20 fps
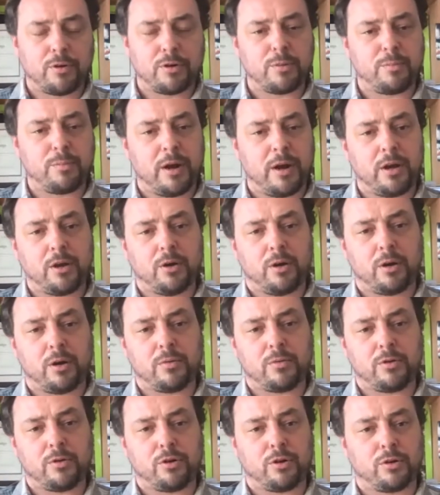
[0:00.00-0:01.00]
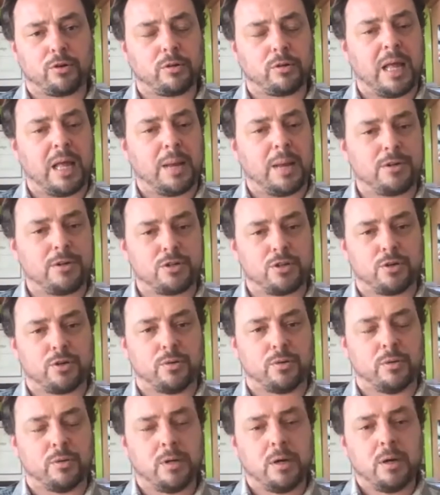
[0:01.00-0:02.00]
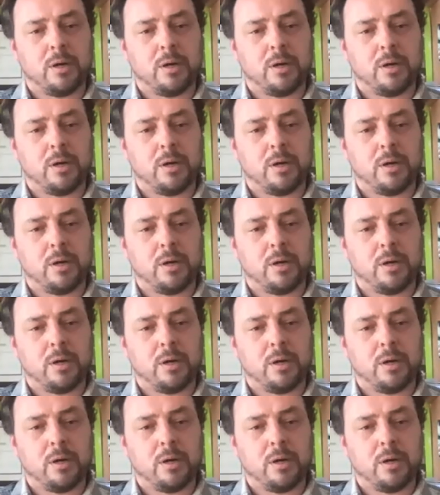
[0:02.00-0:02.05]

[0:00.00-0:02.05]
depending on your climate zone,